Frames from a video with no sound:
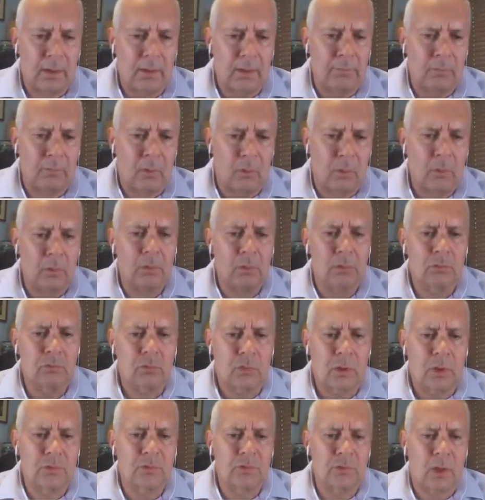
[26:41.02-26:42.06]
old
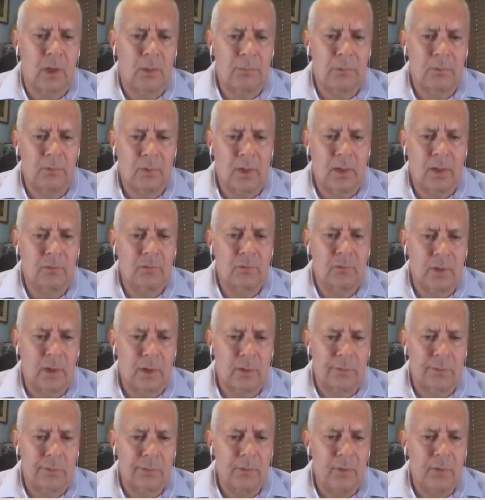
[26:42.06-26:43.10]
truck shop is actually
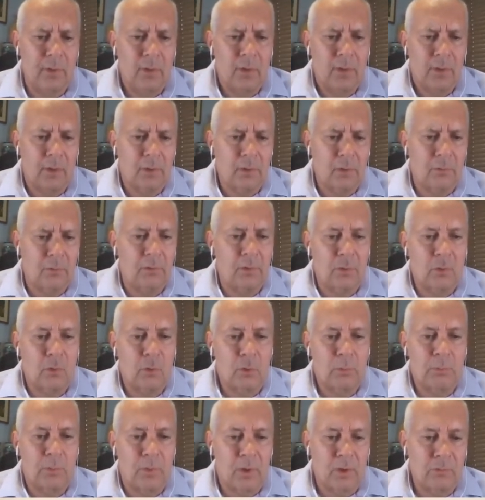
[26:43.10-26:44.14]
our current
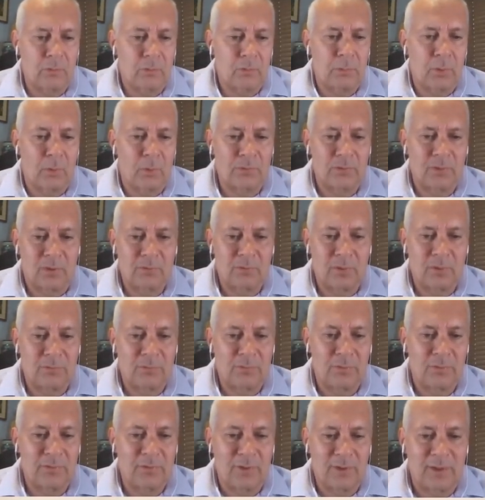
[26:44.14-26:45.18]
Corp processing
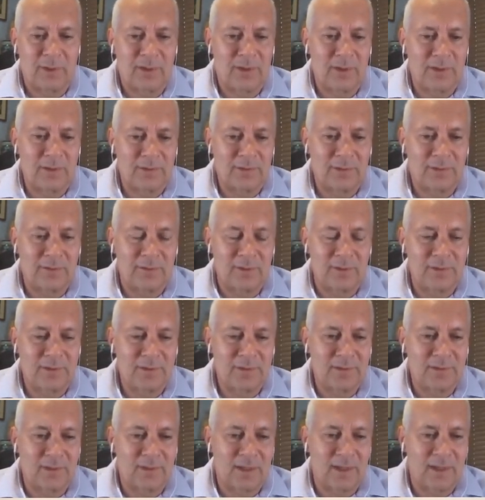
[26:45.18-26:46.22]
facility. So
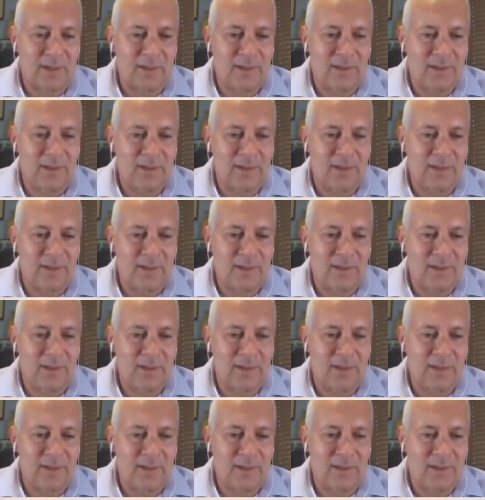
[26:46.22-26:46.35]
it's fine.